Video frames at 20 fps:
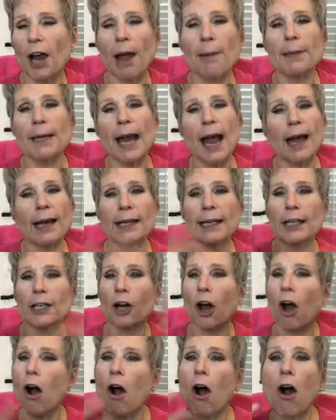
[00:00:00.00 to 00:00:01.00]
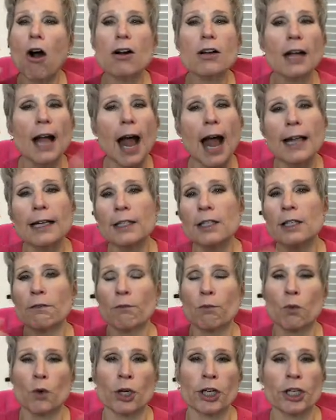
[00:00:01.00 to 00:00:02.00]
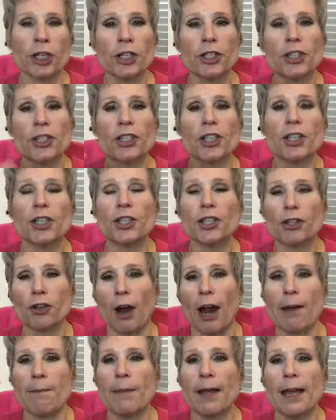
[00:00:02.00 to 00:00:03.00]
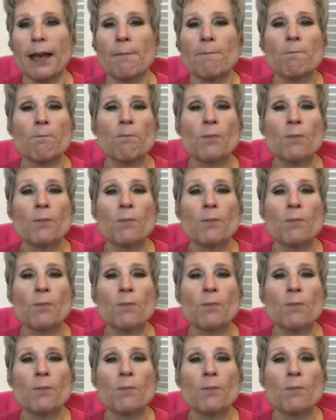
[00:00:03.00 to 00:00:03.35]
mean, I hear all kinds of words to describe it,